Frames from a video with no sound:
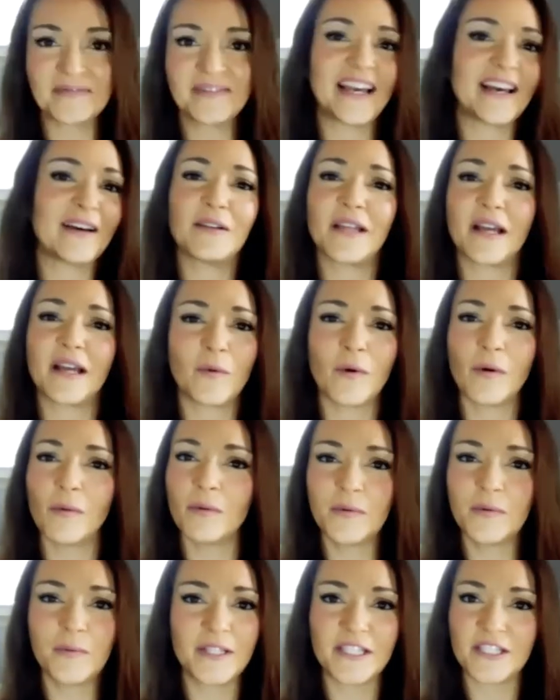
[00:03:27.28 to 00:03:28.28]
Yeah, like what
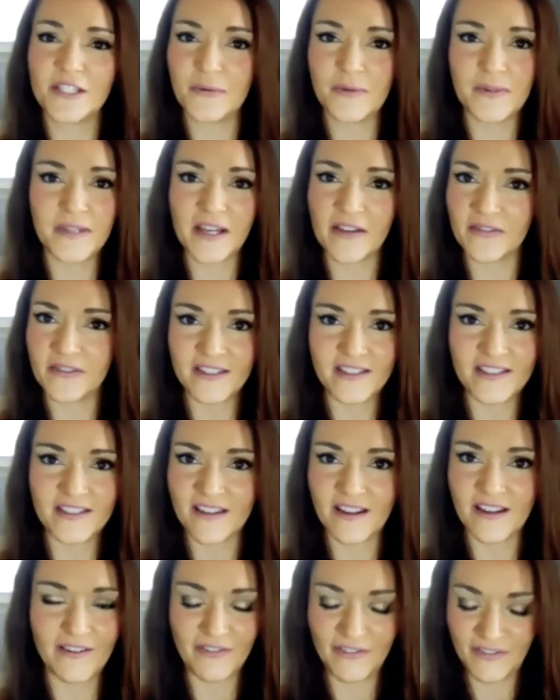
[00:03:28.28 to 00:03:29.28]
would we do without this
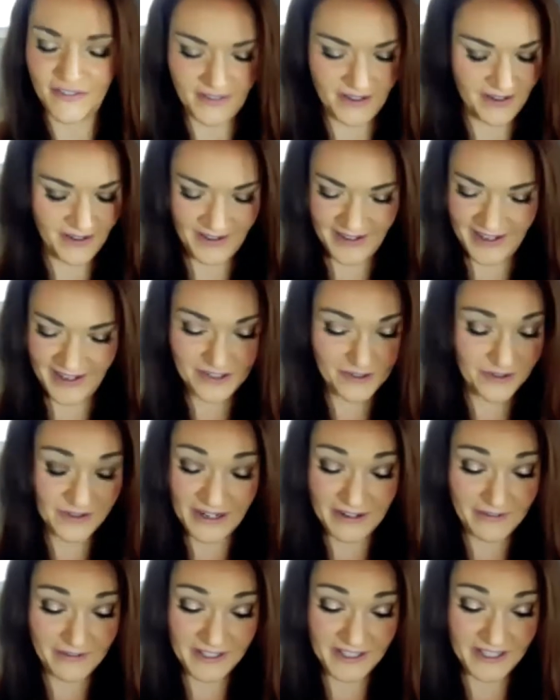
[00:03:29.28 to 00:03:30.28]
stuff? I
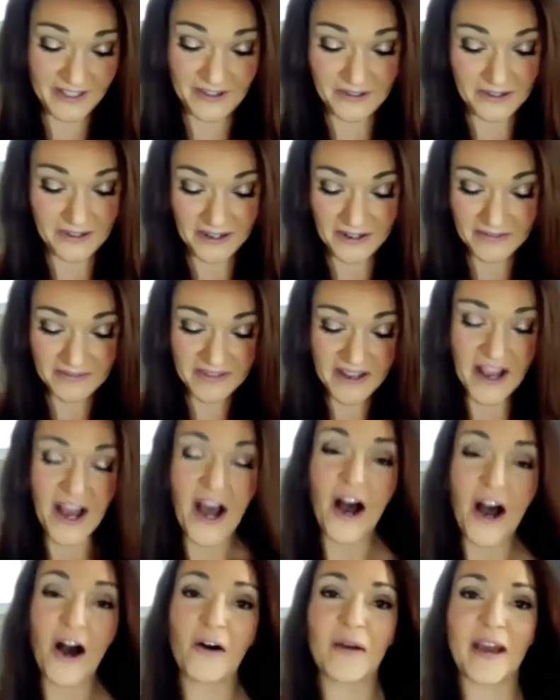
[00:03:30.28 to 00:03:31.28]
really don't know.
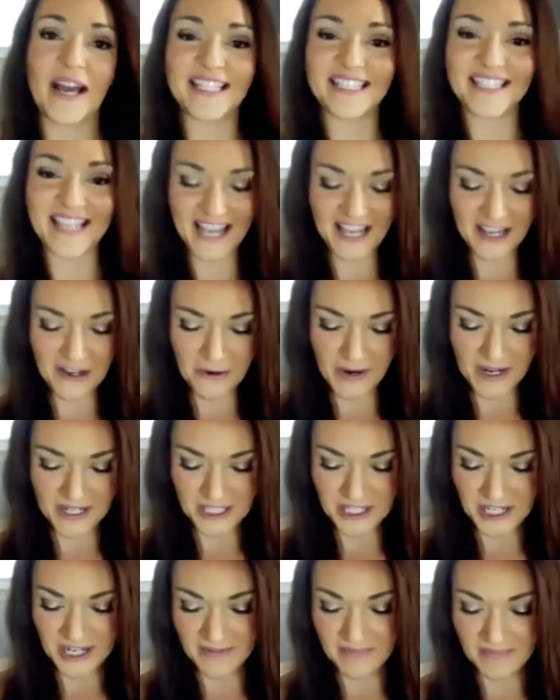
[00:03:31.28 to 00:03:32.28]
Okay, second
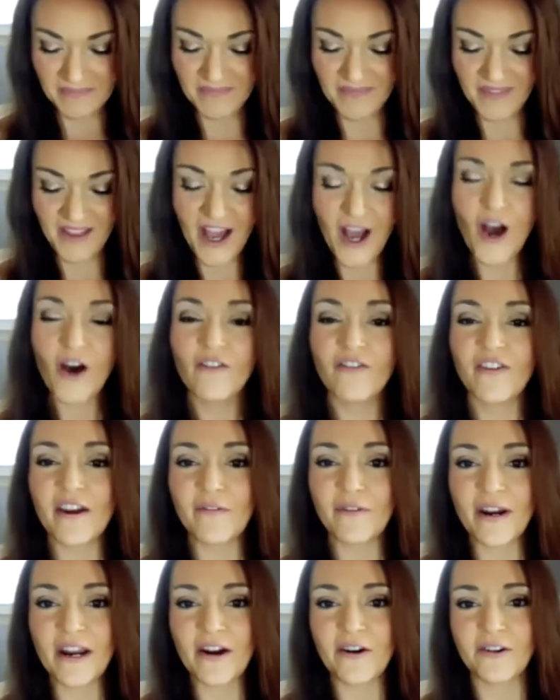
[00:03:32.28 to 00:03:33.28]
question.
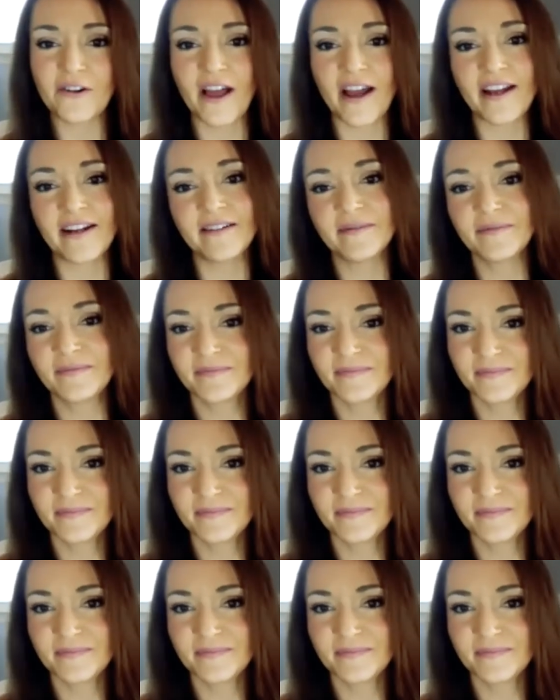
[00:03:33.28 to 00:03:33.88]
Favorite airline?